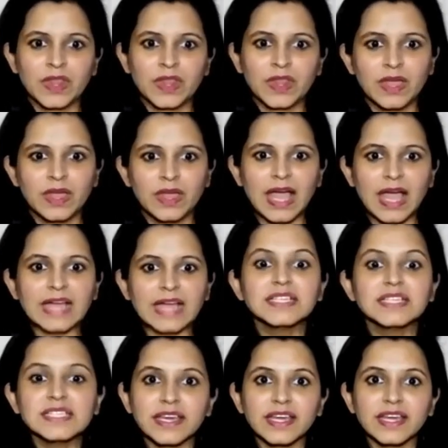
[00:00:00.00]
I didn't see
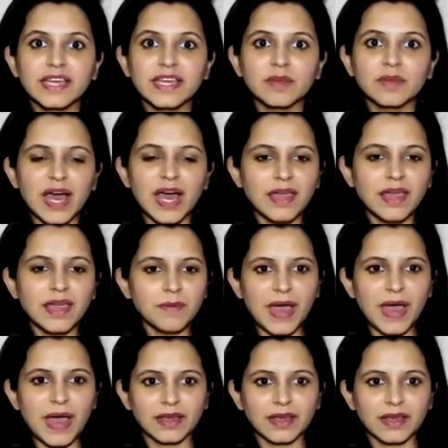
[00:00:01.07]
anything in my
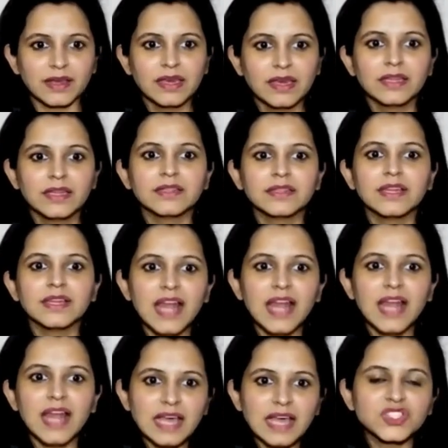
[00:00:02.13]
bag. The
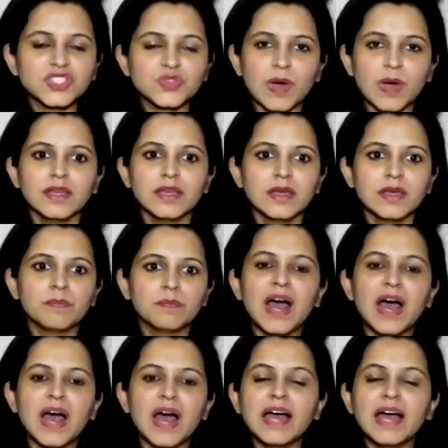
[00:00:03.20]
last one,
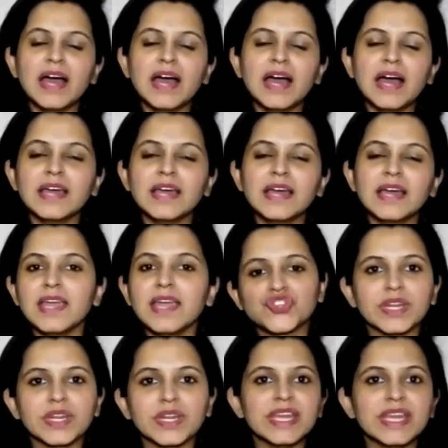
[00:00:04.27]
Marie a mangé du
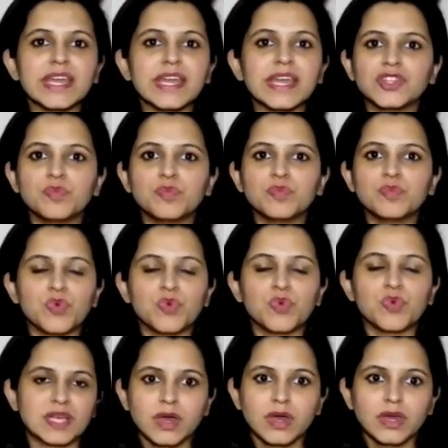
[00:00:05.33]
riz et du poisson.
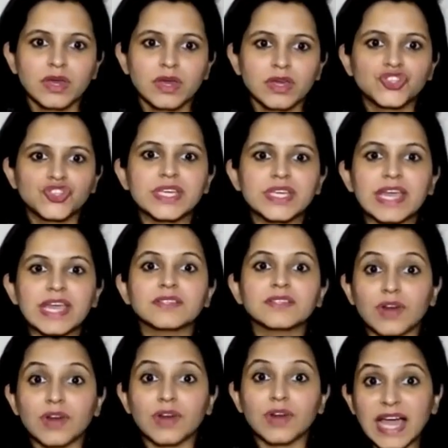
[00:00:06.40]
She ate
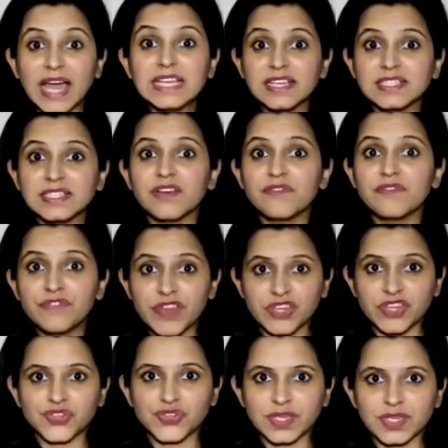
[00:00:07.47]
rice and some
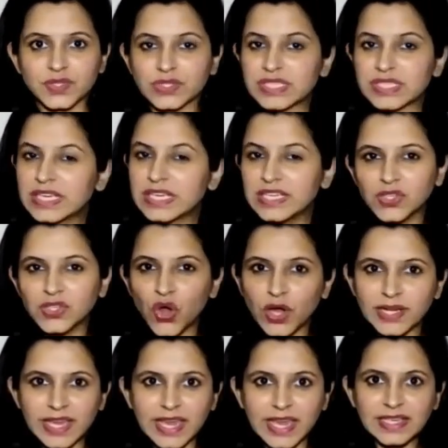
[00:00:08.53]
fish. So, the neither
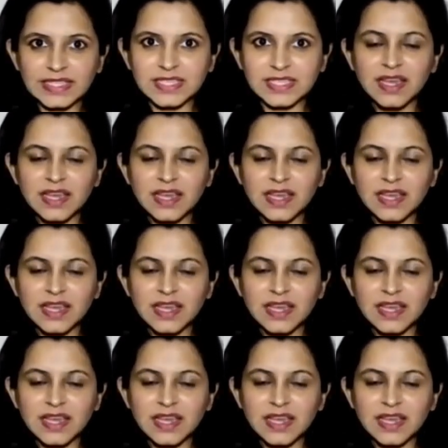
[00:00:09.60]
nor case.